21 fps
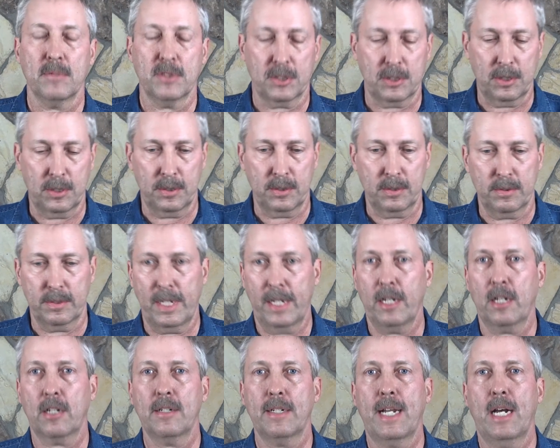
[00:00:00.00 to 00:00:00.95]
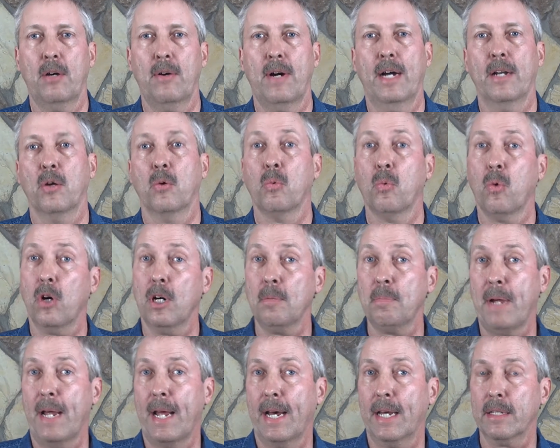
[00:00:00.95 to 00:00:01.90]
So they are now on a war
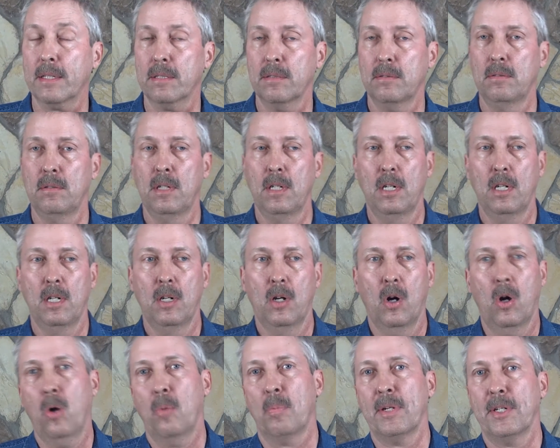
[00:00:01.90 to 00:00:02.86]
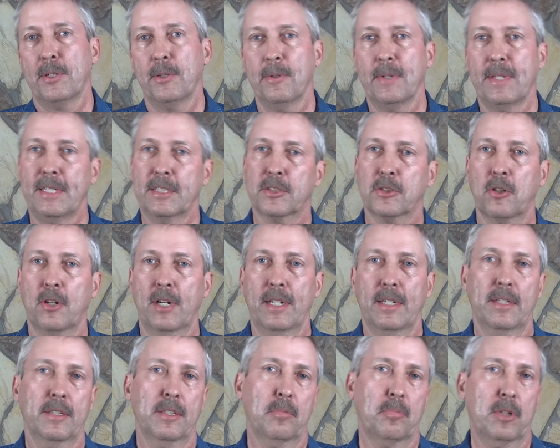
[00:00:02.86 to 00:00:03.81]
path, hoping to destroy
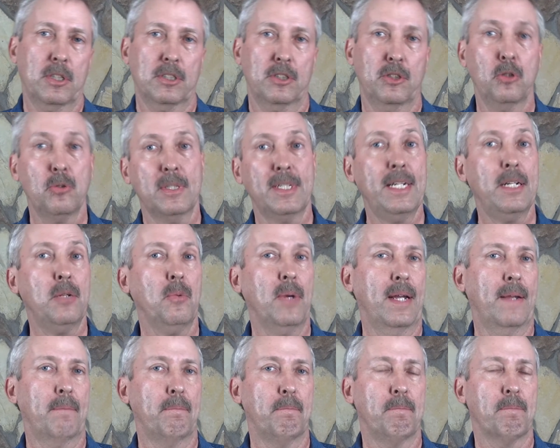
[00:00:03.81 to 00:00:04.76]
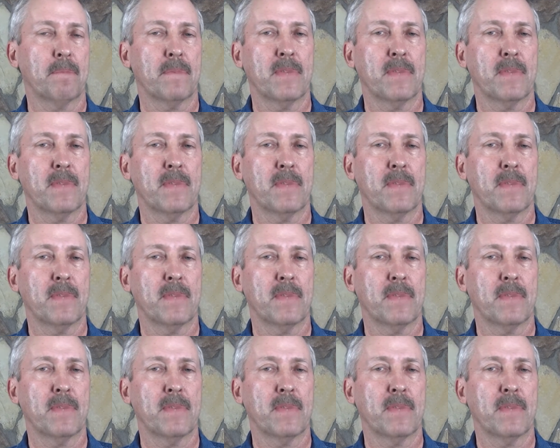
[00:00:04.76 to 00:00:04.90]
the person who did win.